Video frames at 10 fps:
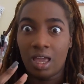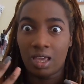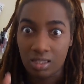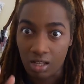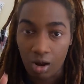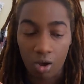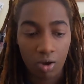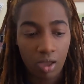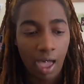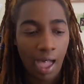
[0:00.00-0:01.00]
is a
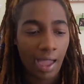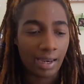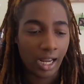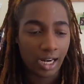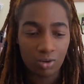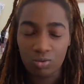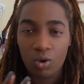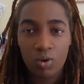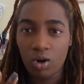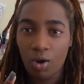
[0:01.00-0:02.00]
lot, and I don't
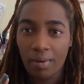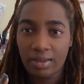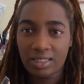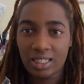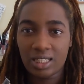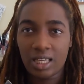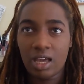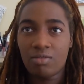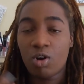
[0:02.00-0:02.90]
know a lot about skincare.